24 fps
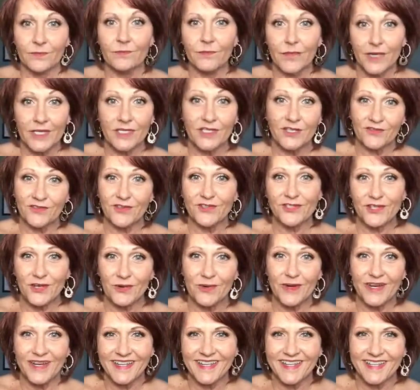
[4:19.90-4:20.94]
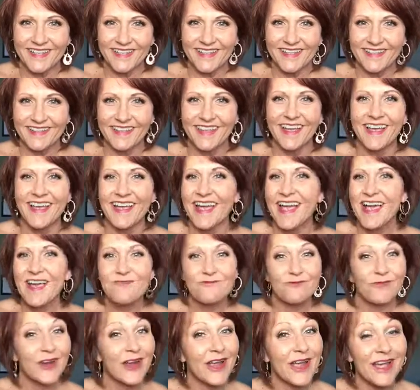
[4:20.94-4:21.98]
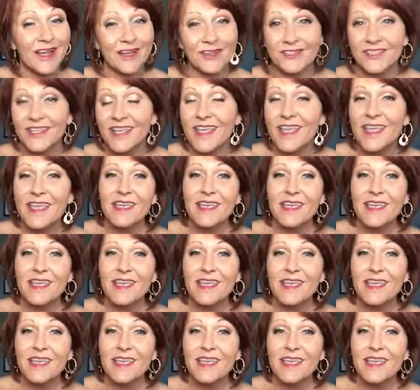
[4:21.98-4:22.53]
Big difference already, isn't it? Brows.